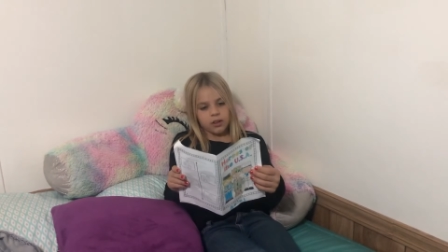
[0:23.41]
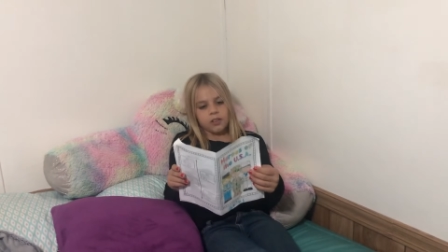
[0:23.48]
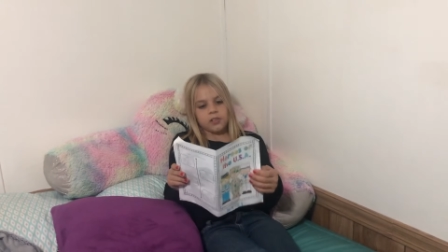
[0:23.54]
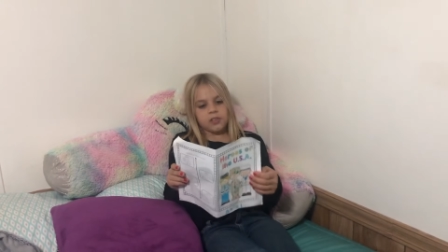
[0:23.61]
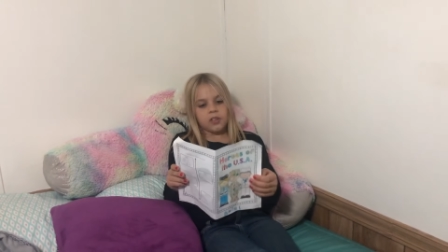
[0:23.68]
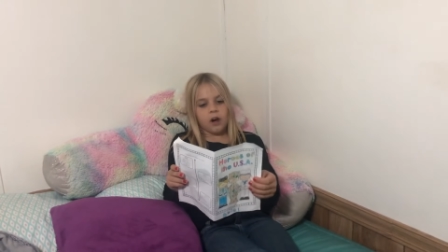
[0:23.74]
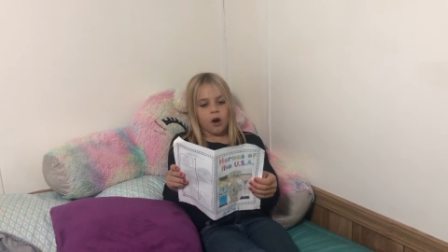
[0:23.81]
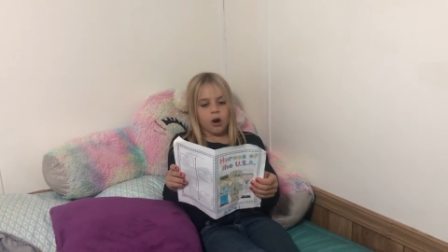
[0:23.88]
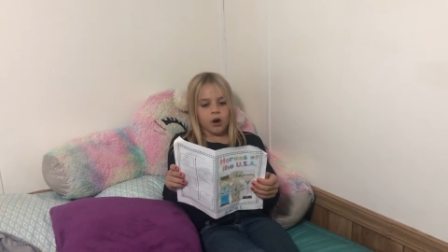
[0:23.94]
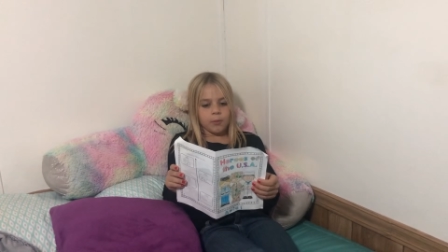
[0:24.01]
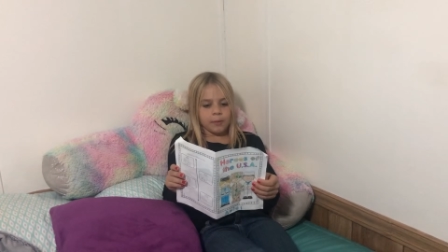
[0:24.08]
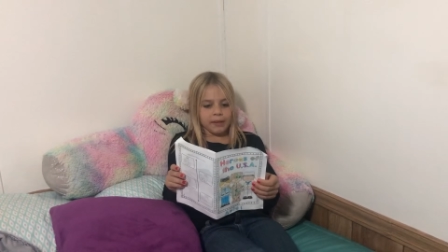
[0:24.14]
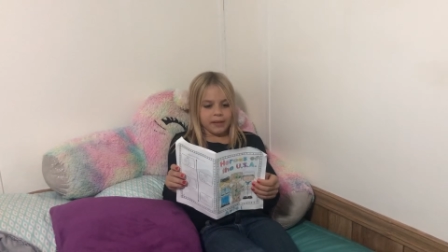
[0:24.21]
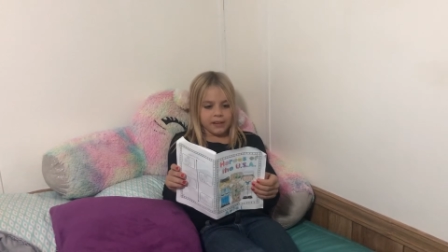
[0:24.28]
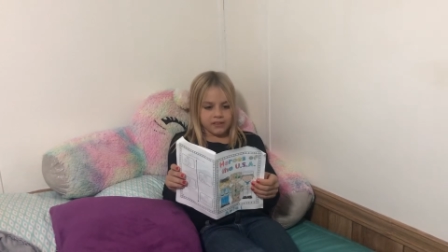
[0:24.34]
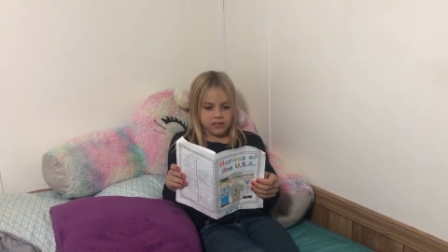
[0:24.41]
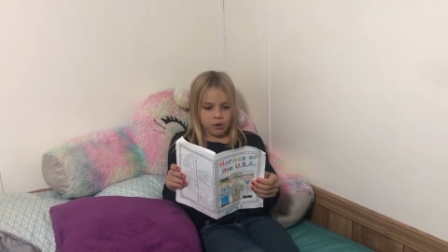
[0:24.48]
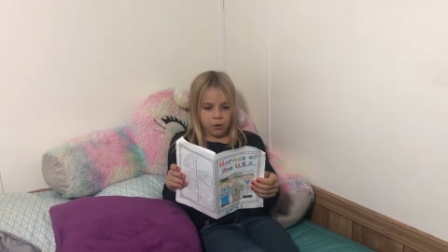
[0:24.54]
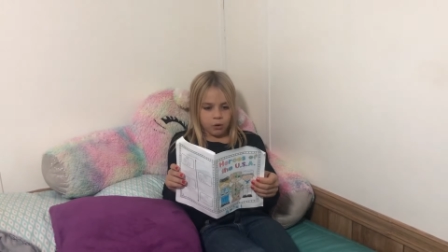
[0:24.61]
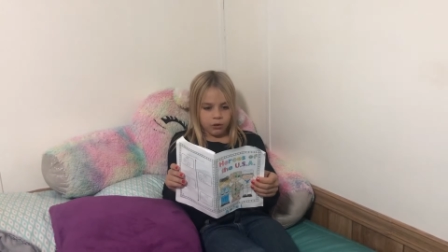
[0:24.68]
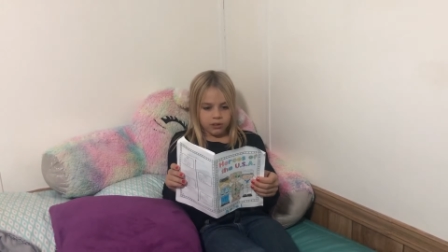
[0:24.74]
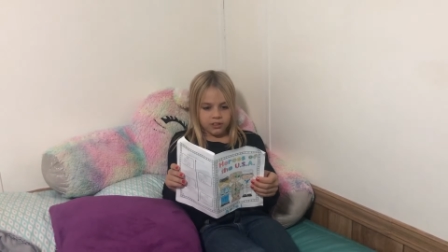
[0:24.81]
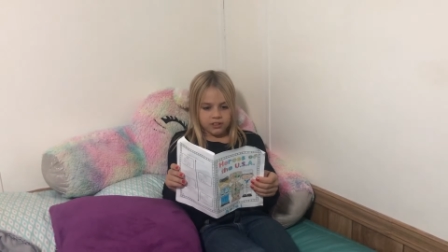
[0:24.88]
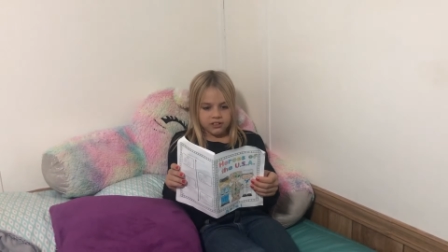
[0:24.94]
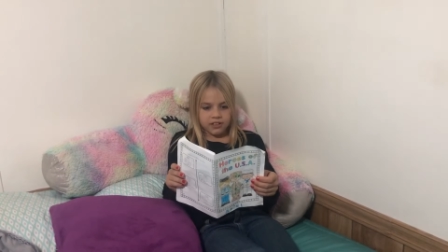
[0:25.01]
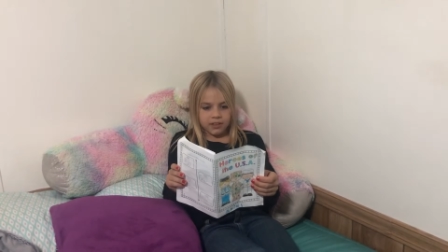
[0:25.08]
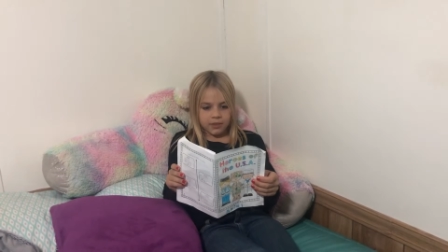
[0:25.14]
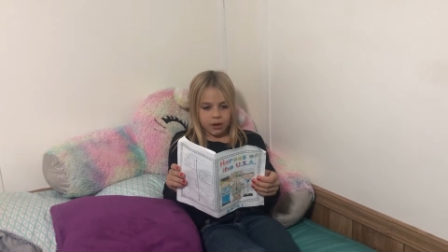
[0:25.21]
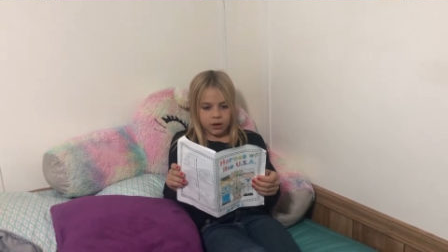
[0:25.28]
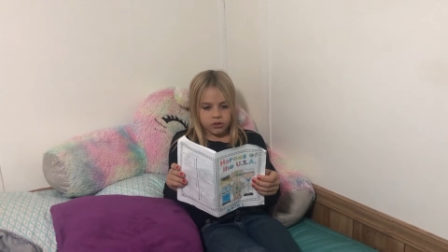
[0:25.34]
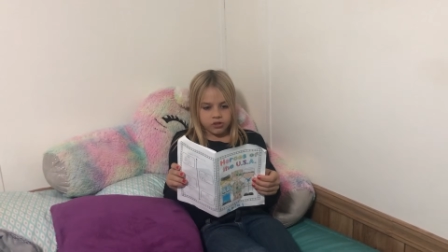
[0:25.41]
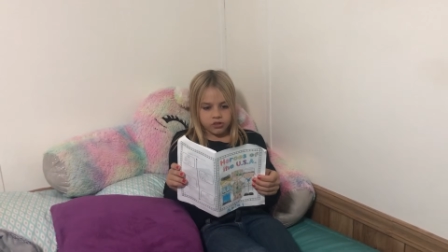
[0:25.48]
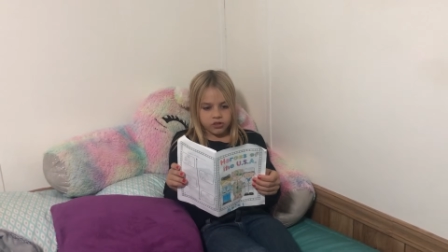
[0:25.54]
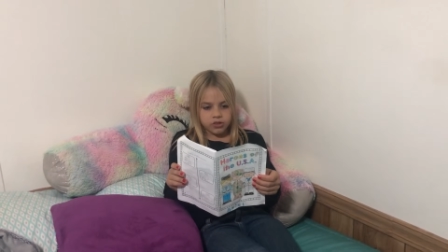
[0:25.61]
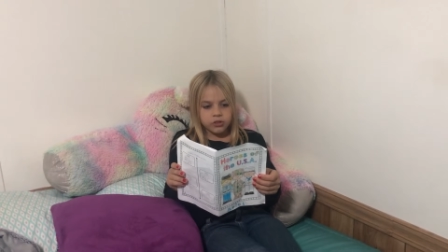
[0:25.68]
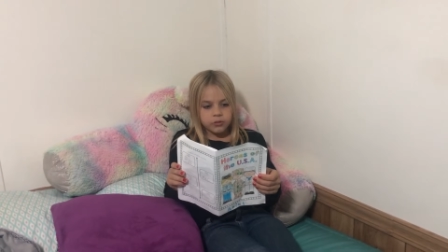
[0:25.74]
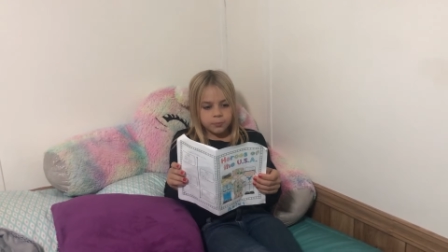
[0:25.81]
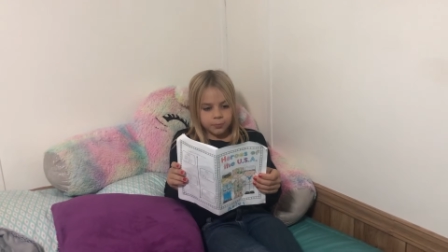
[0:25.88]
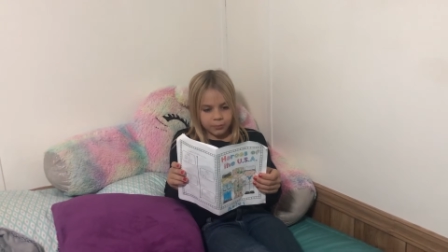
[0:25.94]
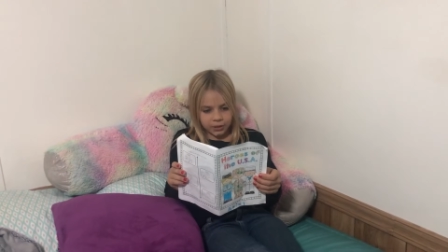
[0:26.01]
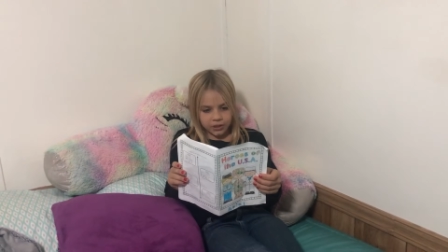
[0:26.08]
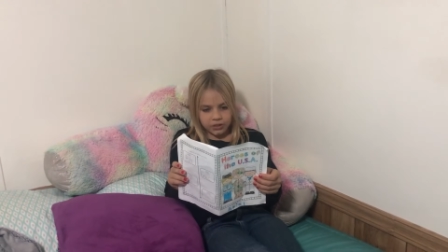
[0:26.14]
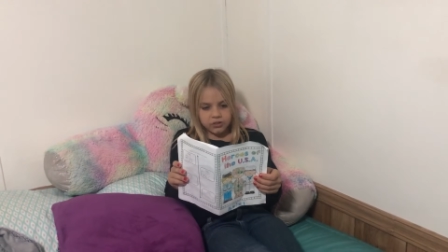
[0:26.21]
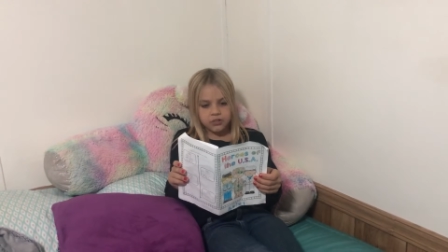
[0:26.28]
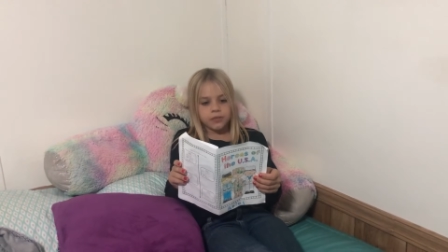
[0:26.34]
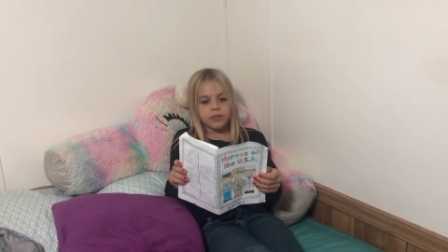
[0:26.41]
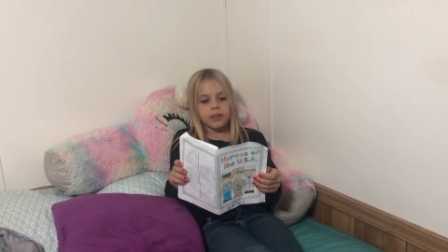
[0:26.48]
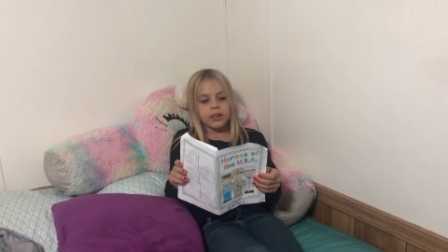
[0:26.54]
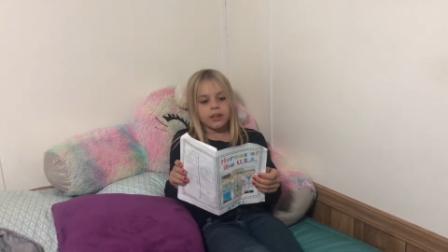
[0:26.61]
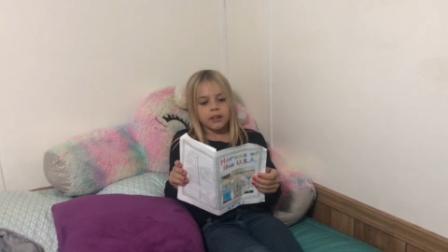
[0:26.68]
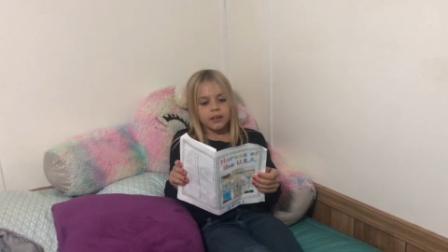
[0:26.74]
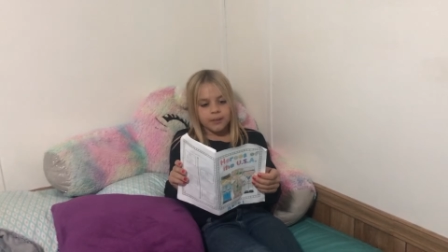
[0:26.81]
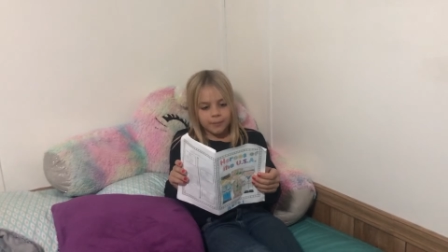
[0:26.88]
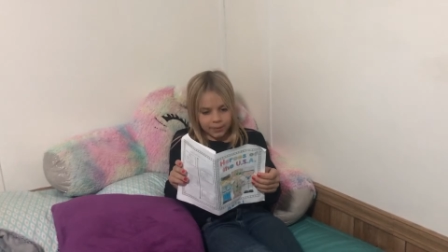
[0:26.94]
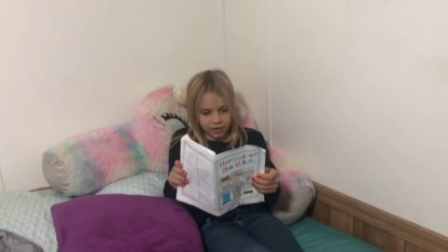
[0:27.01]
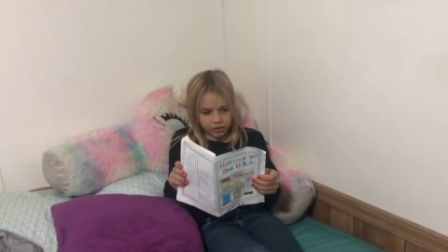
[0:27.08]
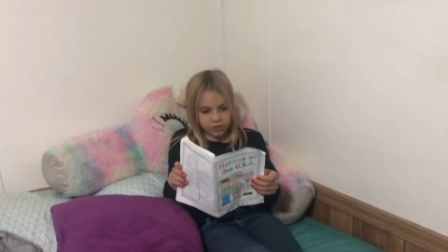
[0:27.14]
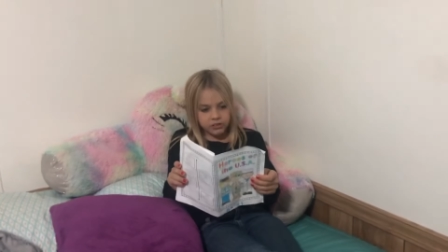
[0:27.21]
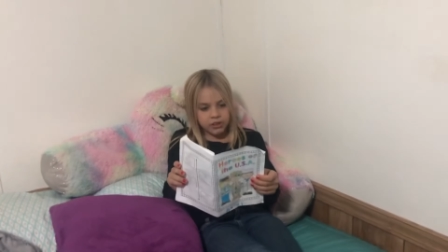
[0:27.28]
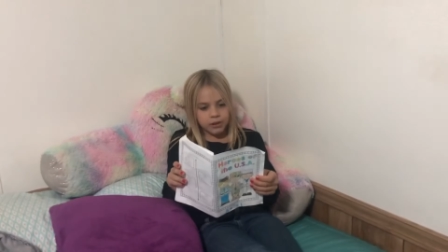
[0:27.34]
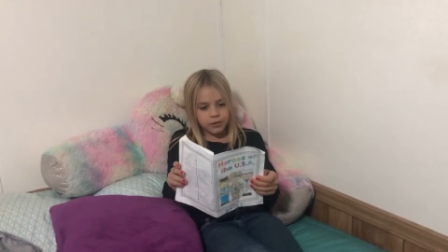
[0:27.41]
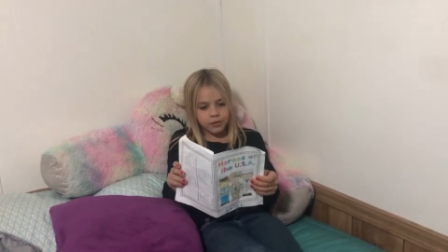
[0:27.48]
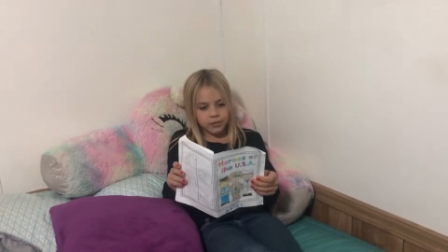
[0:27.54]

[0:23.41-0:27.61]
The Army is the oldest and largest branch of the military.